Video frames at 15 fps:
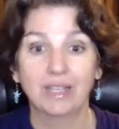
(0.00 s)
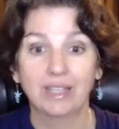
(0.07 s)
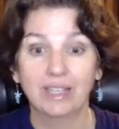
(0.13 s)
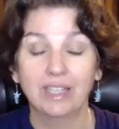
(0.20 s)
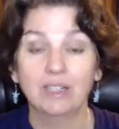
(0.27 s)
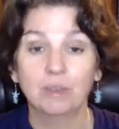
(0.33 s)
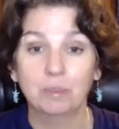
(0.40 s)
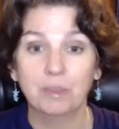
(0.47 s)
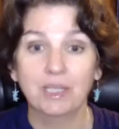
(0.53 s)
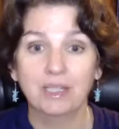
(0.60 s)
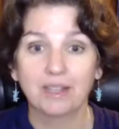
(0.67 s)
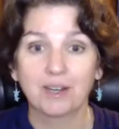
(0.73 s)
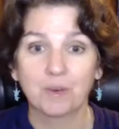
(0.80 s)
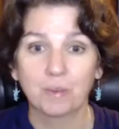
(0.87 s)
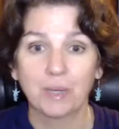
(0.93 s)
It'll be
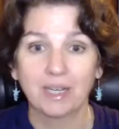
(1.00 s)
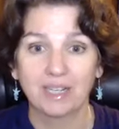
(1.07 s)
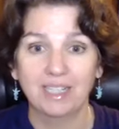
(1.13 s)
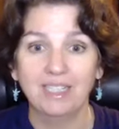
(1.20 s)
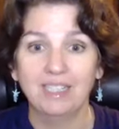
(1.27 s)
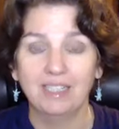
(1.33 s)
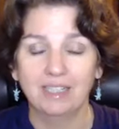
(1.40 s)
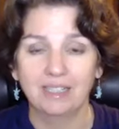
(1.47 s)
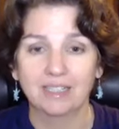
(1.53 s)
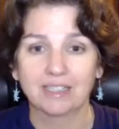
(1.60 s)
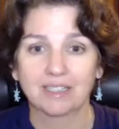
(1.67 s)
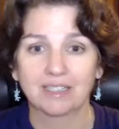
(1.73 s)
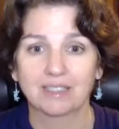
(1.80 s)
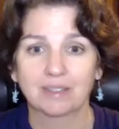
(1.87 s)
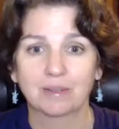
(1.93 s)
there when I need it.